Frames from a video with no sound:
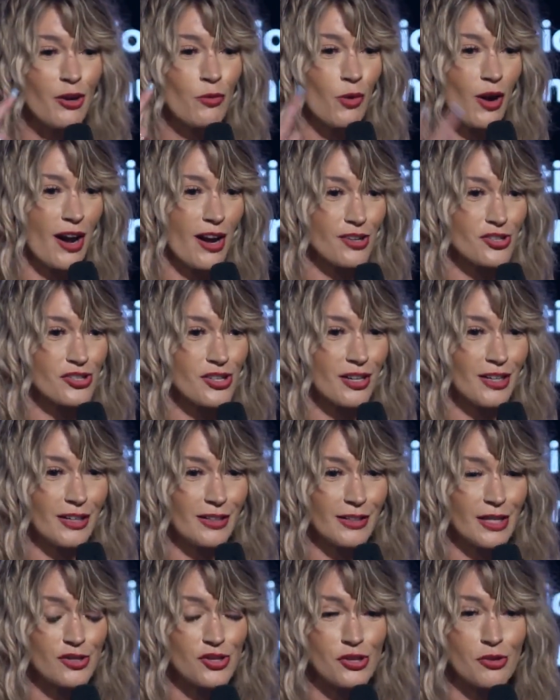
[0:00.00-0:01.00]
we're actually going to
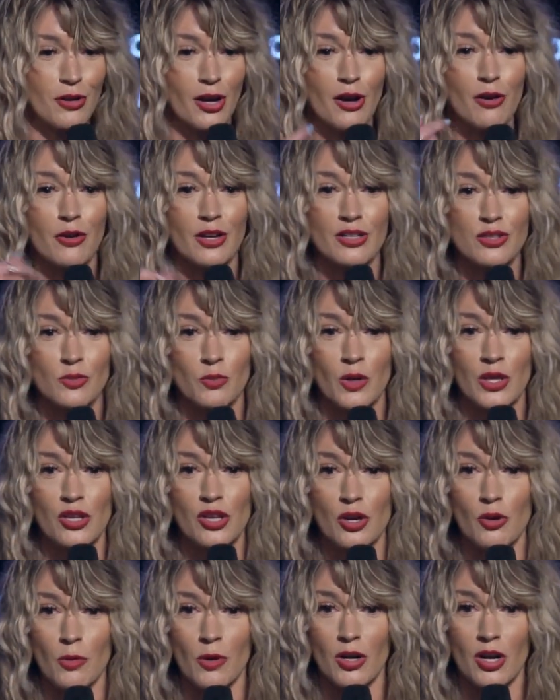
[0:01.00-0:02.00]
let you go because when
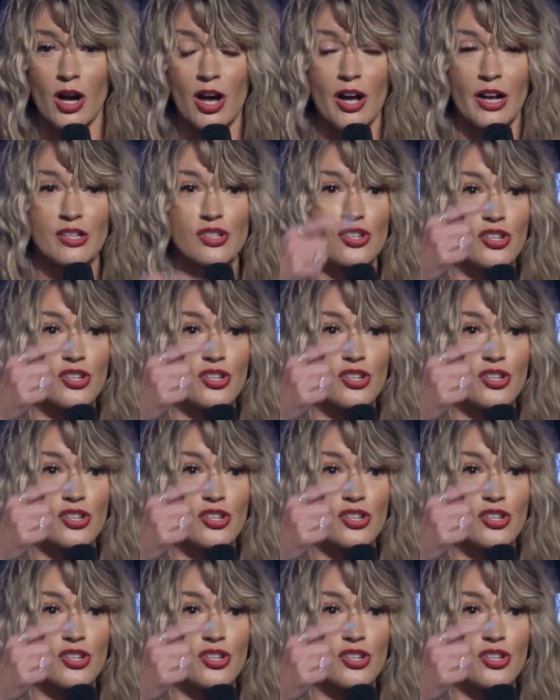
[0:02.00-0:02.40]
you were gone,